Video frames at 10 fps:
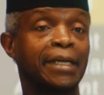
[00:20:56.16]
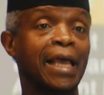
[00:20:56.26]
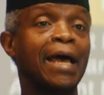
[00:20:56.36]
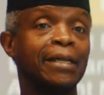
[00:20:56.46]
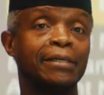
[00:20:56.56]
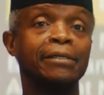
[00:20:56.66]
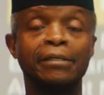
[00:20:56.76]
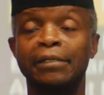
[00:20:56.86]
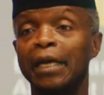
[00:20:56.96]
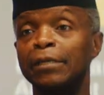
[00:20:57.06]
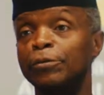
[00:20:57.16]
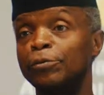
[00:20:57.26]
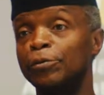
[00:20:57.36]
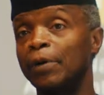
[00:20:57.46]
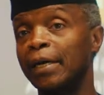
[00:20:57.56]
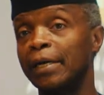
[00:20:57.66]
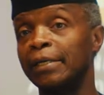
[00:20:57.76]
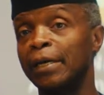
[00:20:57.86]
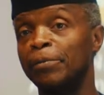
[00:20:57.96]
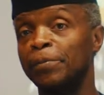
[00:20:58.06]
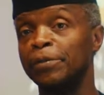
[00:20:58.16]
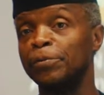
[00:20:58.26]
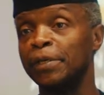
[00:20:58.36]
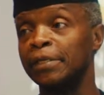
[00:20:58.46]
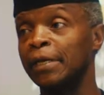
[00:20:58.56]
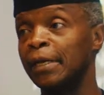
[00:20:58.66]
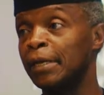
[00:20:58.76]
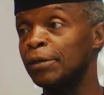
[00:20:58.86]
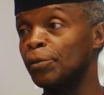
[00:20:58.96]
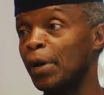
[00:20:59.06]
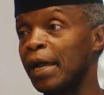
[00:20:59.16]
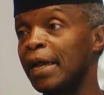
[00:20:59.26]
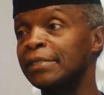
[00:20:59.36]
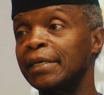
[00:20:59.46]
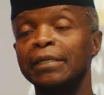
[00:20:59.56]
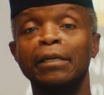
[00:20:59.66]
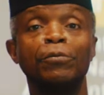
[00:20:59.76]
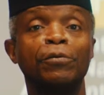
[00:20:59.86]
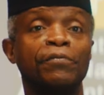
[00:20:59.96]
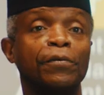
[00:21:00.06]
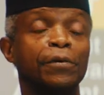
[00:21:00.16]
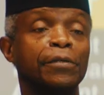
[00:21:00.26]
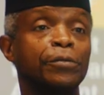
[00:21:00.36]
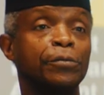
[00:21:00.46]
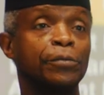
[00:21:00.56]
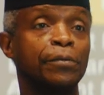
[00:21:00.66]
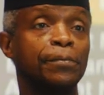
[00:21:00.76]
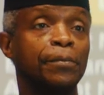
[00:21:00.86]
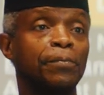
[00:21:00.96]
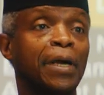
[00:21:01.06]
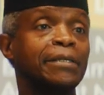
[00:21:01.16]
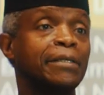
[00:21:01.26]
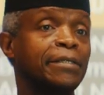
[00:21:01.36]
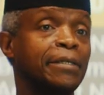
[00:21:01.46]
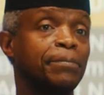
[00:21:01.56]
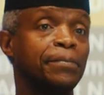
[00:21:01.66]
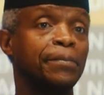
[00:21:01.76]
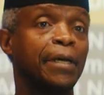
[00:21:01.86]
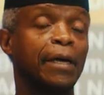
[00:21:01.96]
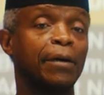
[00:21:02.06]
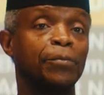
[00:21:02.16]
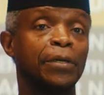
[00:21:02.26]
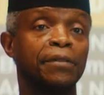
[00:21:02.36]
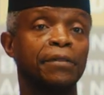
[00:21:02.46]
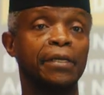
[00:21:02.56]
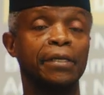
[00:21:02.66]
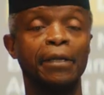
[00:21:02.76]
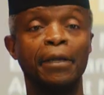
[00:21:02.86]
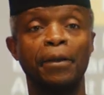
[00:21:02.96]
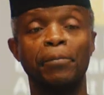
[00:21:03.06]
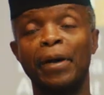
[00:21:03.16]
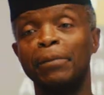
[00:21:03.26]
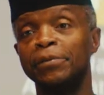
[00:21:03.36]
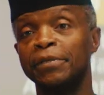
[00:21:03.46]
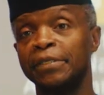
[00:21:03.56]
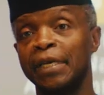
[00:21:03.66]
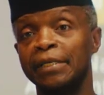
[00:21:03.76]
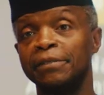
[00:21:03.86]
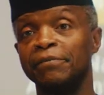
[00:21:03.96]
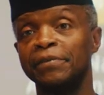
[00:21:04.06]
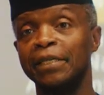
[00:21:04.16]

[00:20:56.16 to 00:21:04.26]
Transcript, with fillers: can do and can help us with. So I certainly look forward to partnership with the Bible Society of